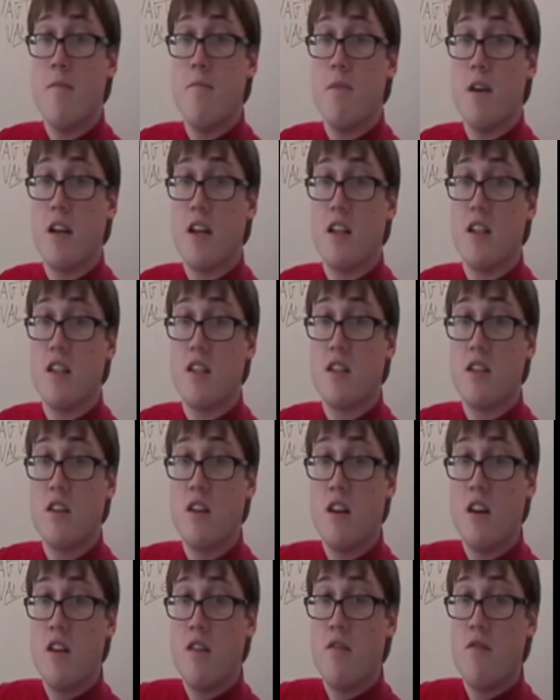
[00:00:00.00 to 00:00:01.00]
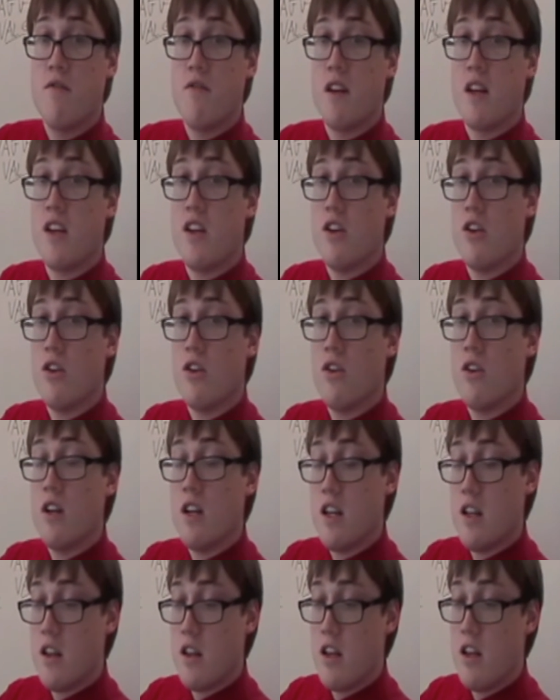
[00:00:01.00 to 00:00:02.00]
biggest figure
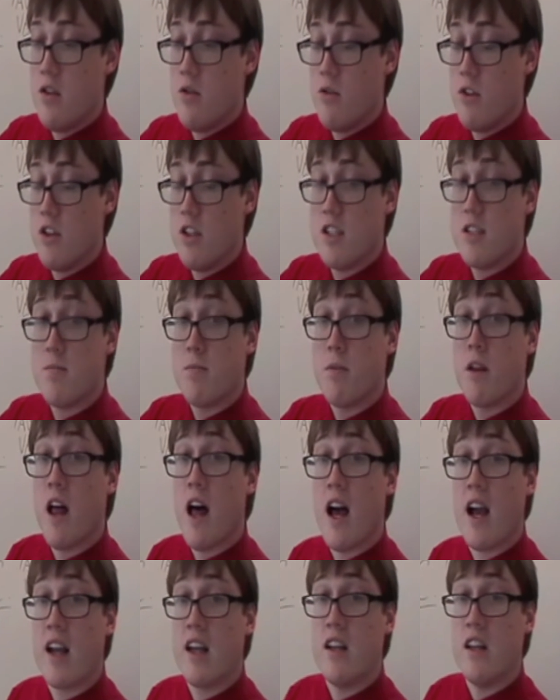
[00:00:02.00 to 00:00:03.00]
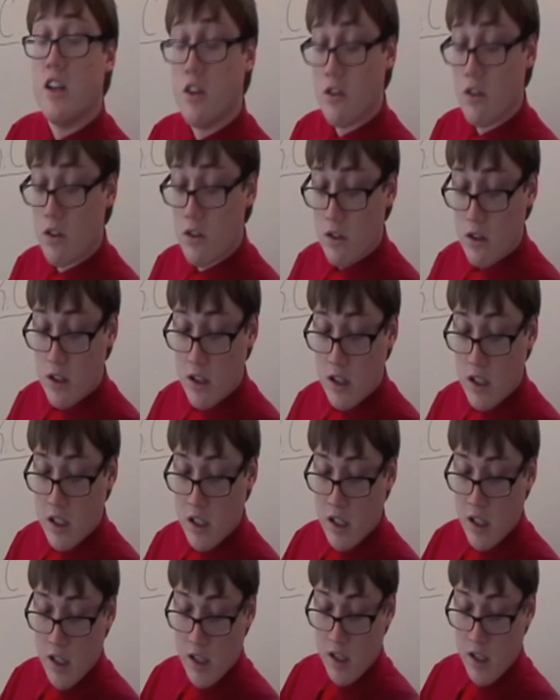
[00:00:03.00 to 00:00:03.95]
in the Unionist bloc in the early